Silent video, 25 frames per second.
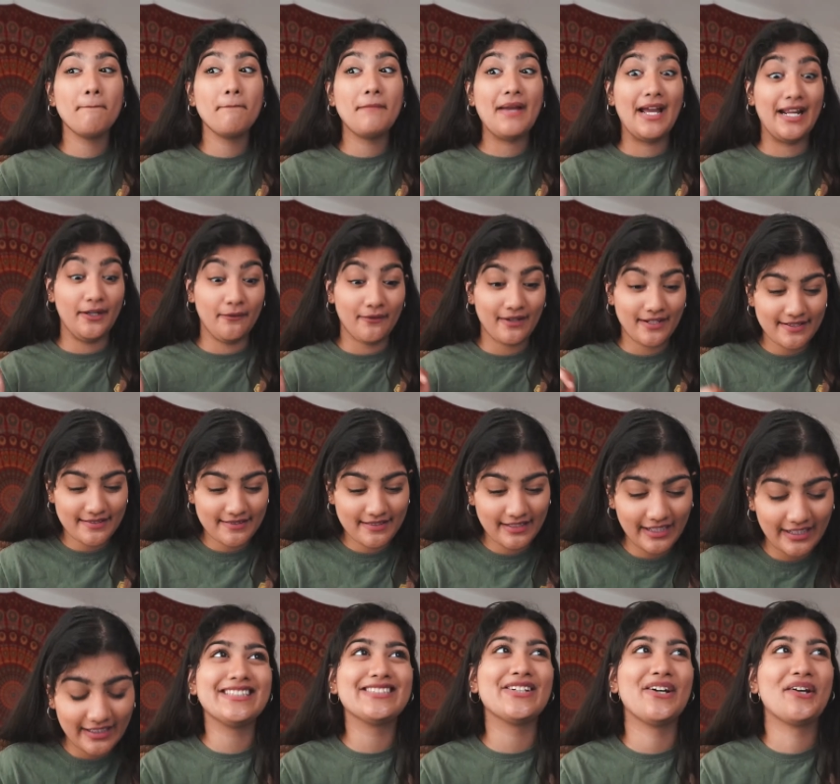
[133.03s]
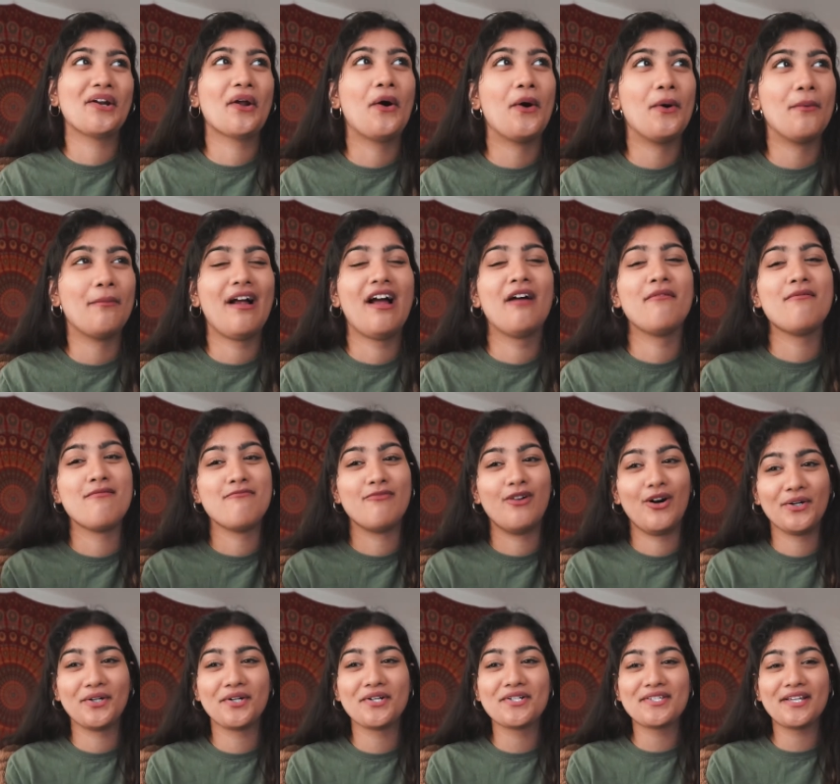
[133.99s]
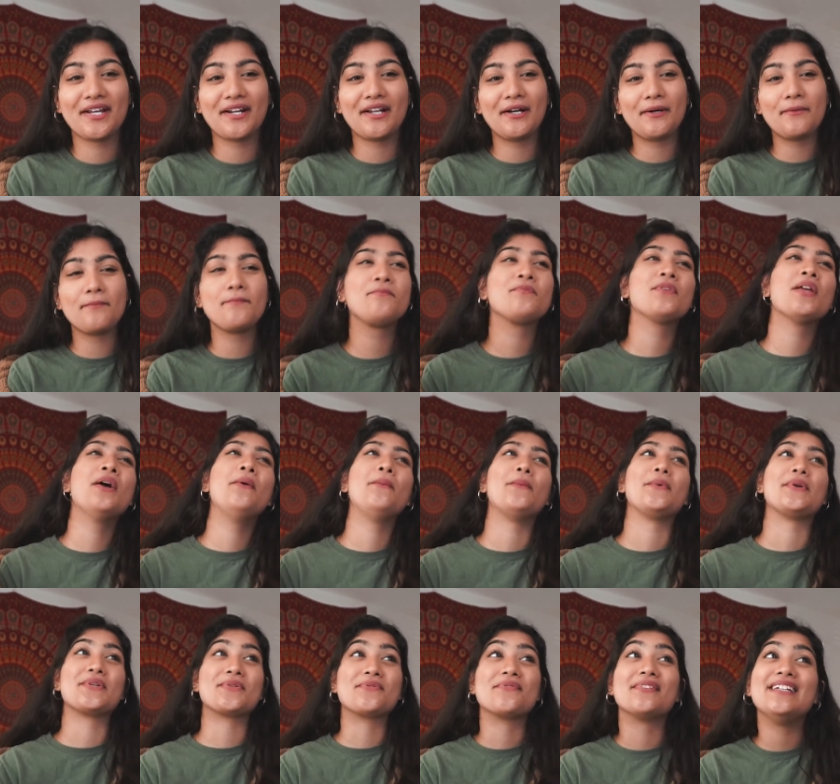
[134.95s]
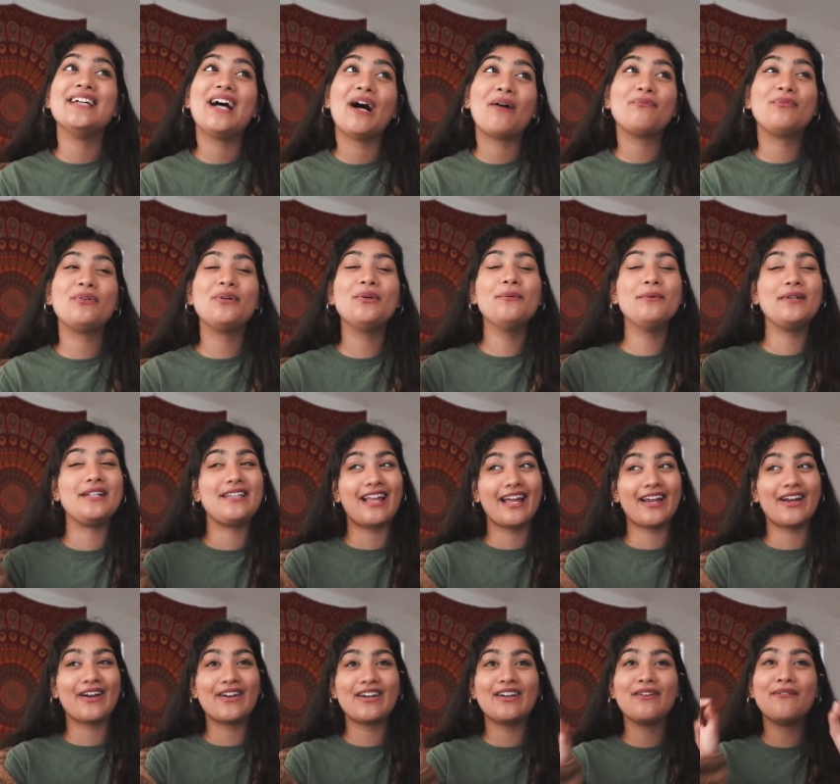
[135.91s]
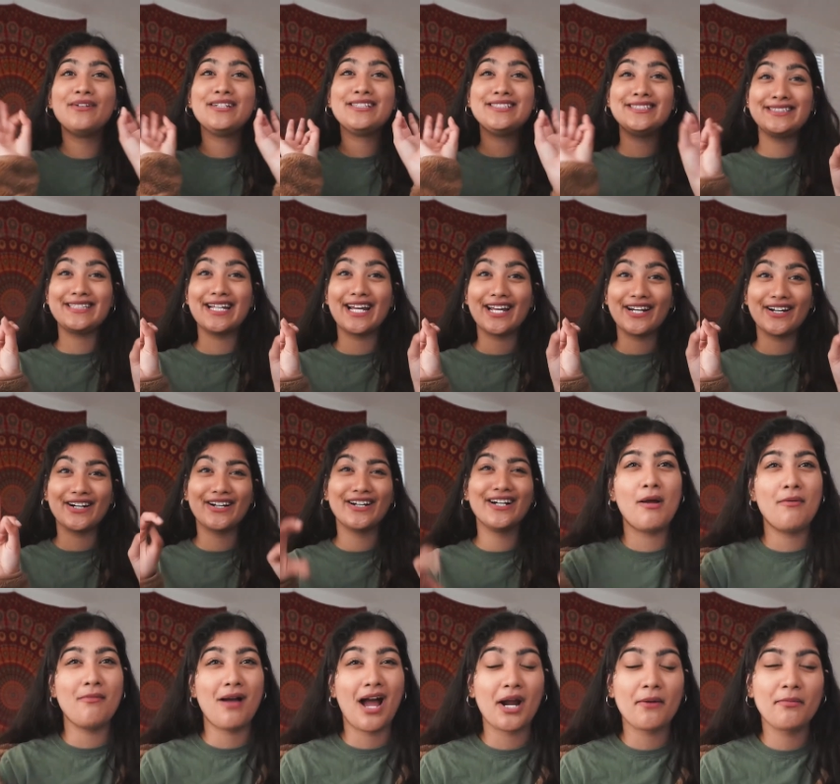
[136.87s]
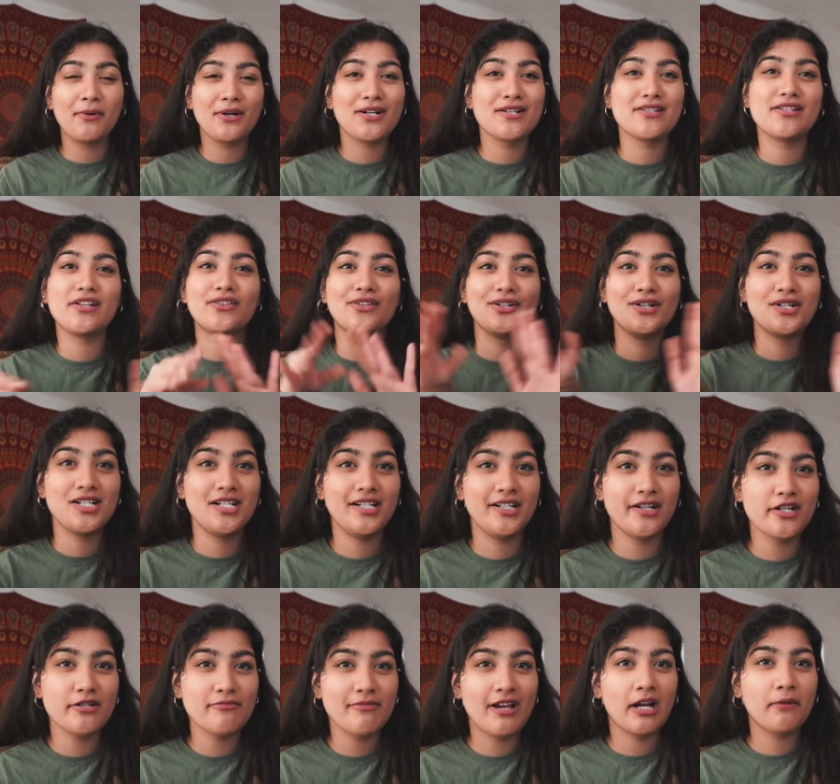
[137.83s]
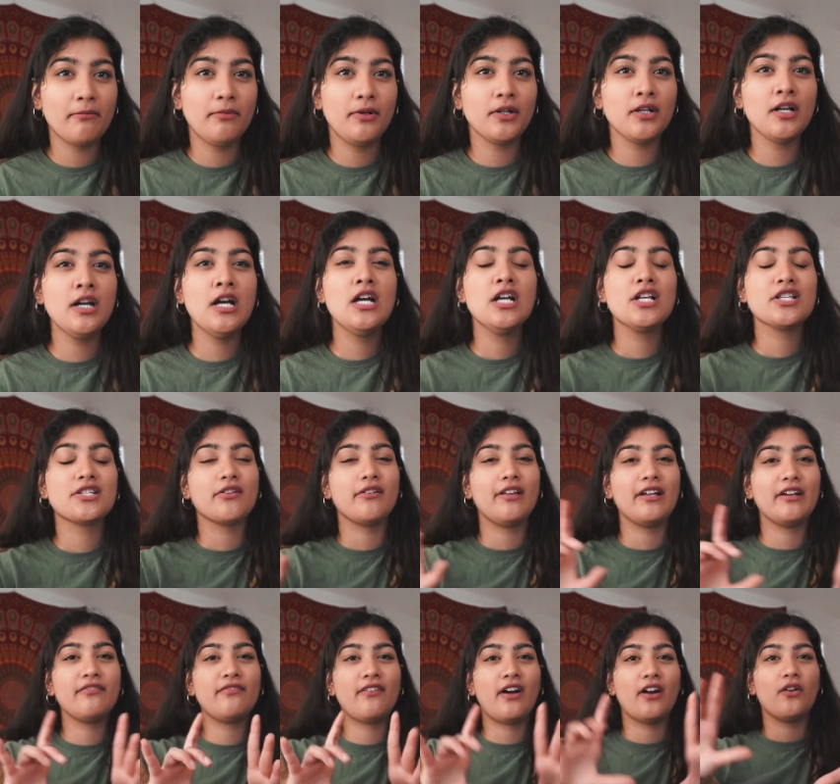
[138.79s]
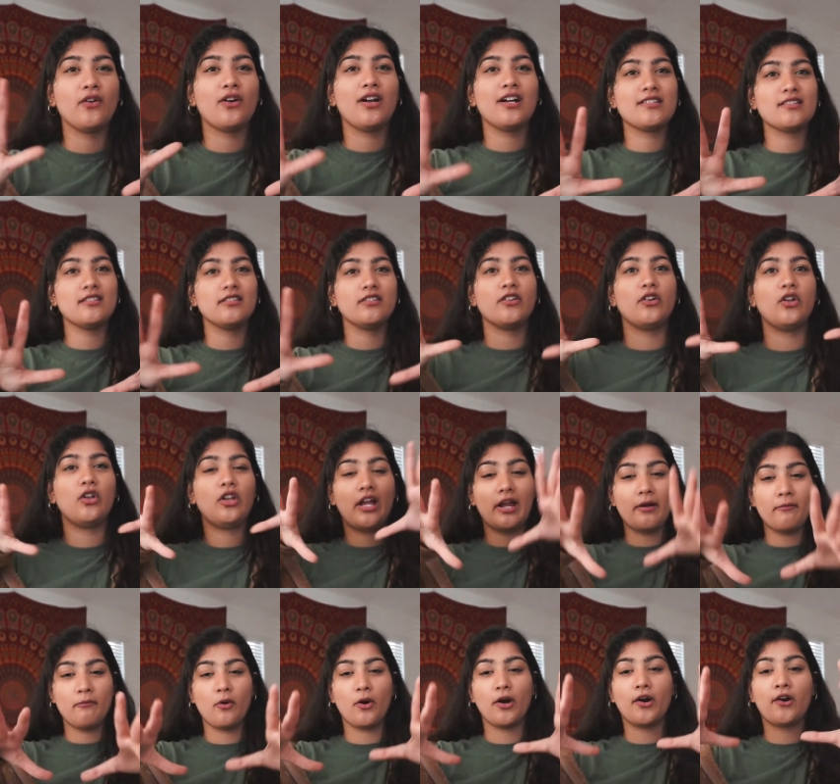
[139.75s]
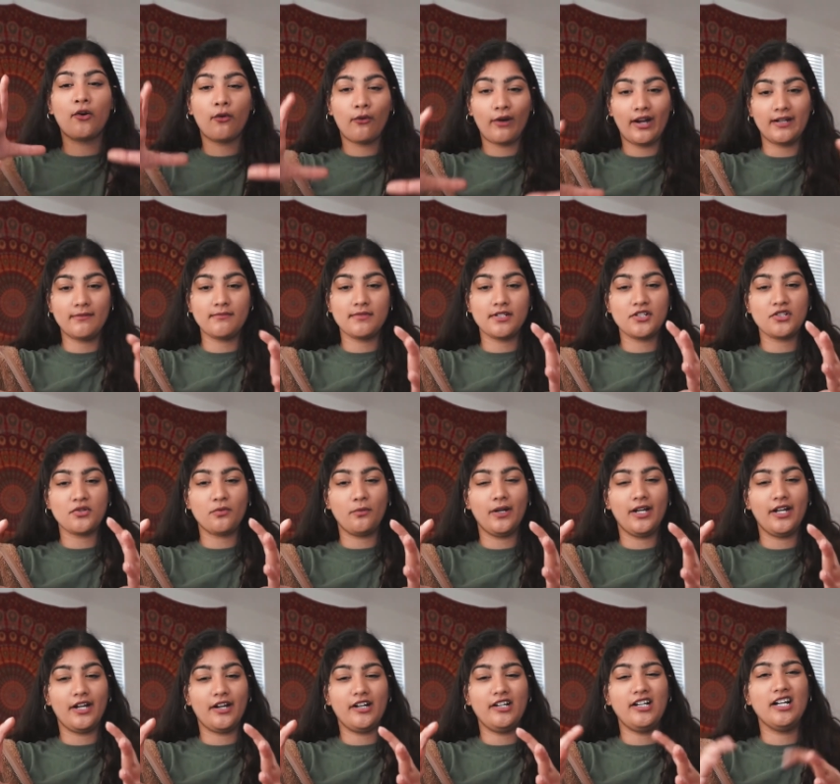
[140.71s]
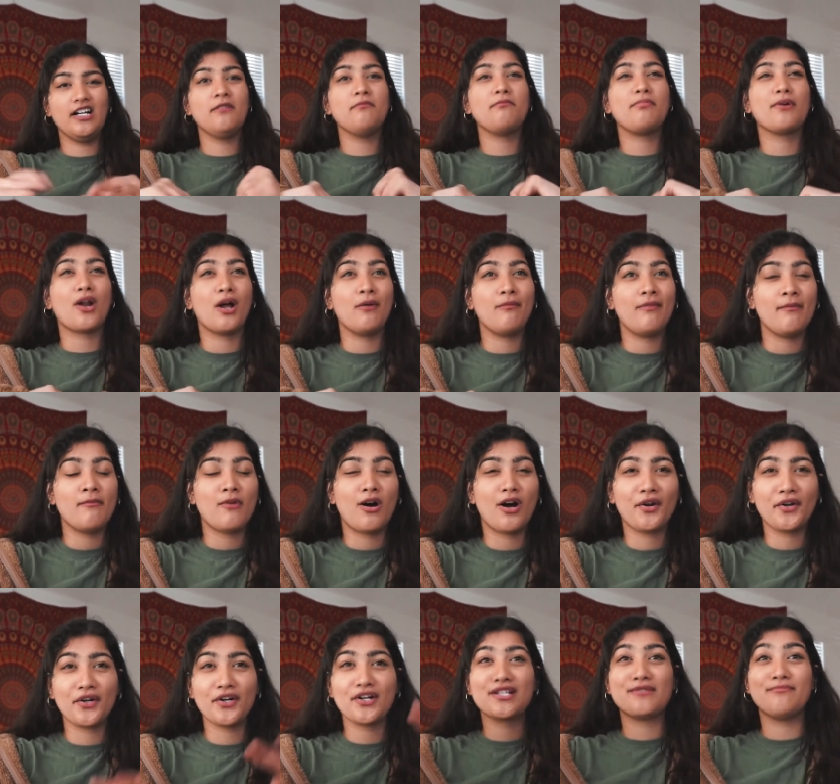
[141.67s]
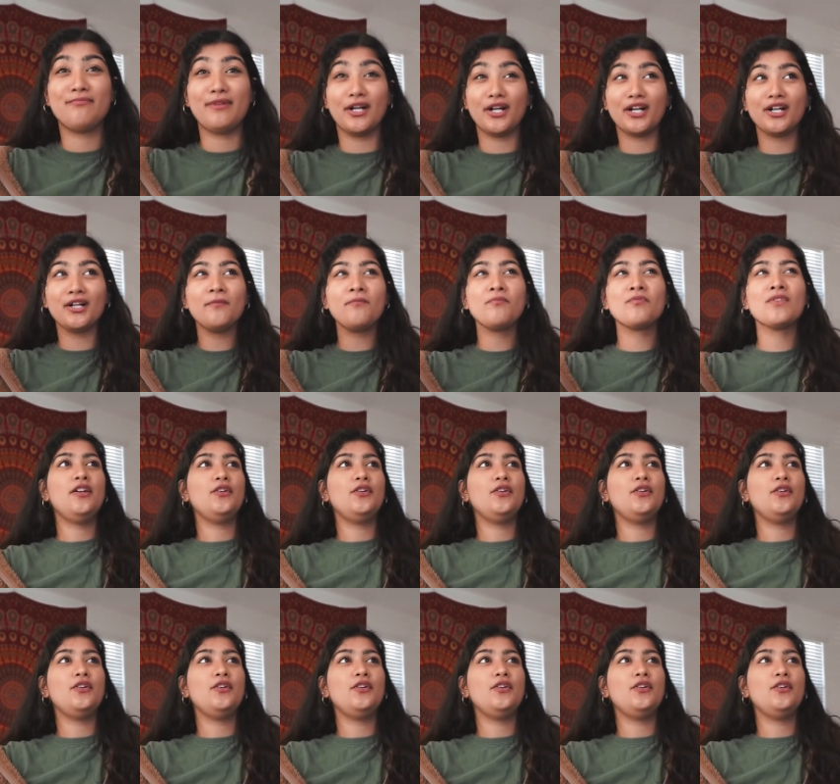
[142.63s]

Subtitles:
Anyways, so at home I have my monitor set up, which is really helpful. We like her, we stand her. My MacBook is a 13-inch MacBook, so like Final Cut's a little like more crammed into one area, but on my monitor it's bigger.